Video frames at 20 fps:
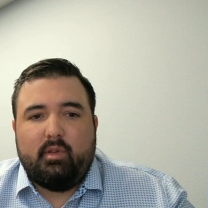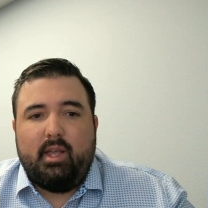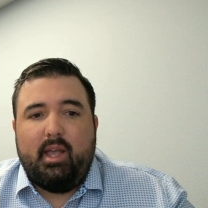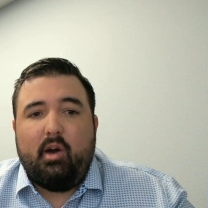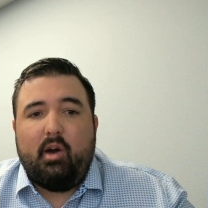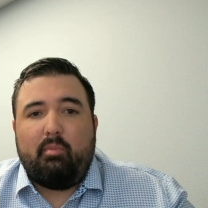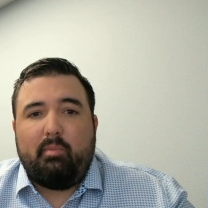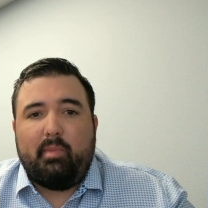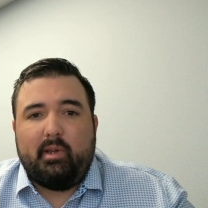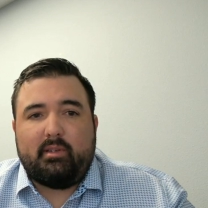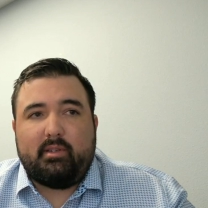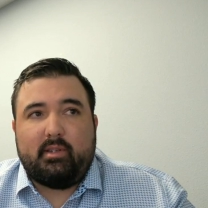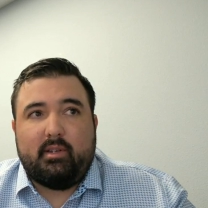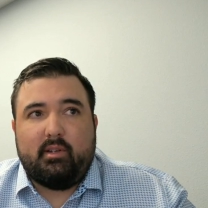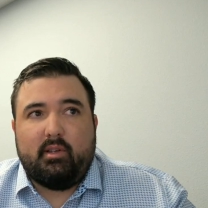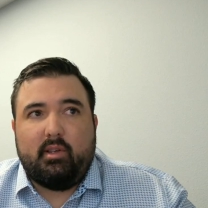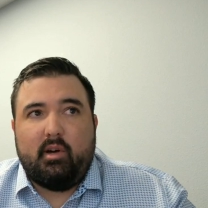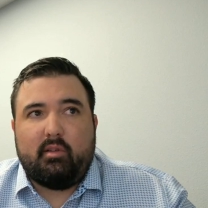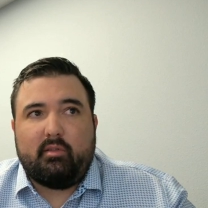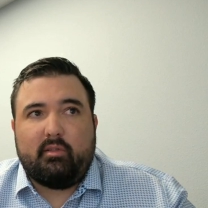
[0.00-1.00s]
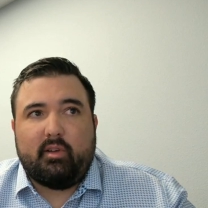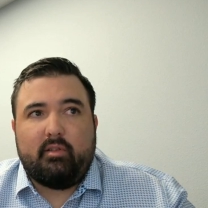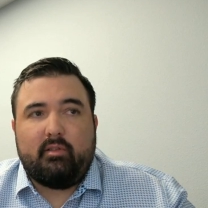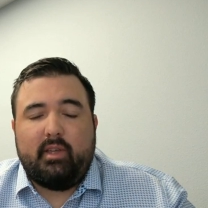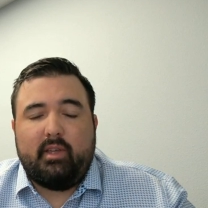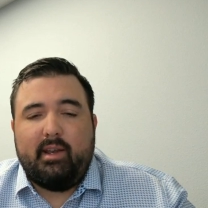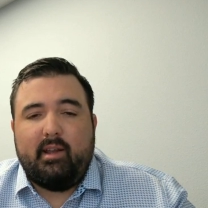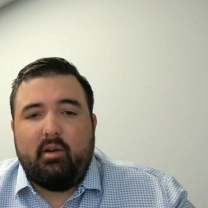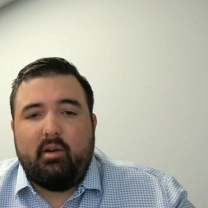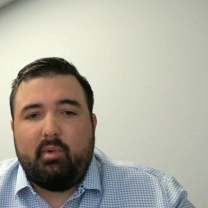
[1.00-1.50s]
help us in the long run
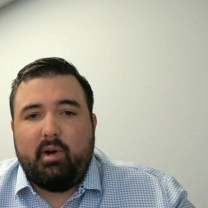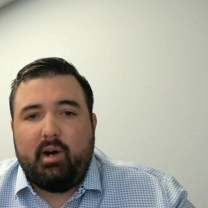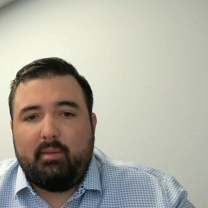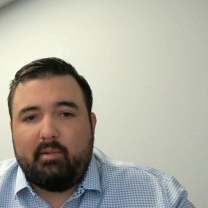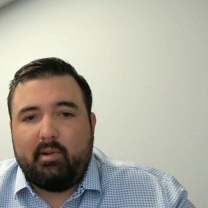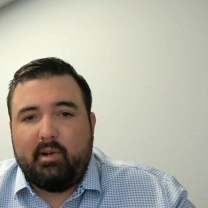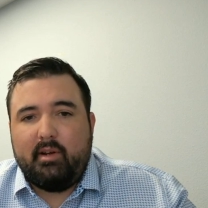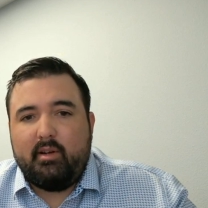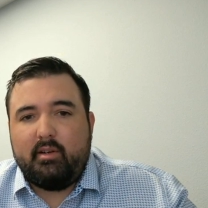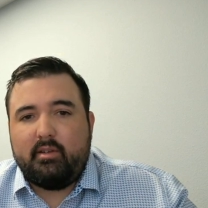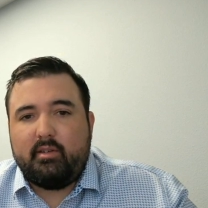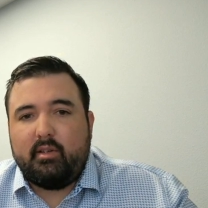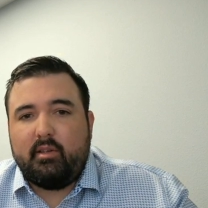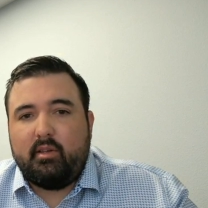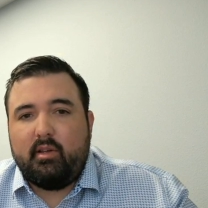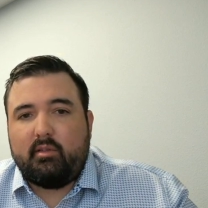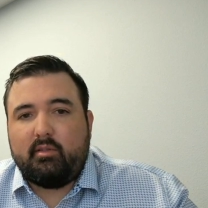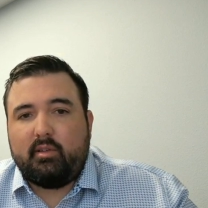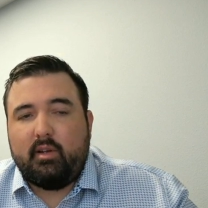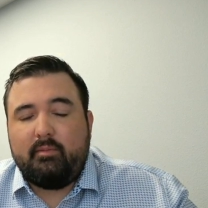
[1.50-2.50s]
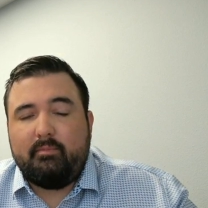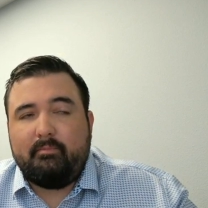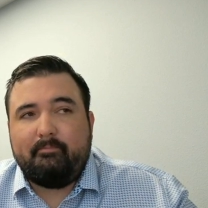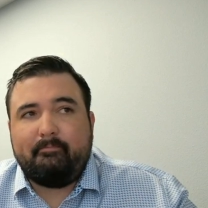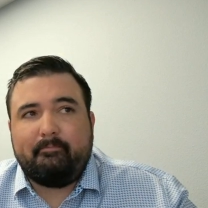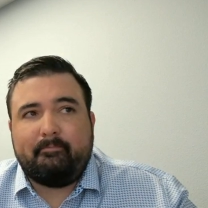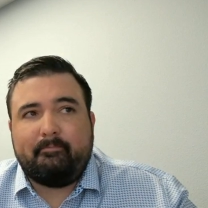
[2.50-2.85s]
and help operators in the long run.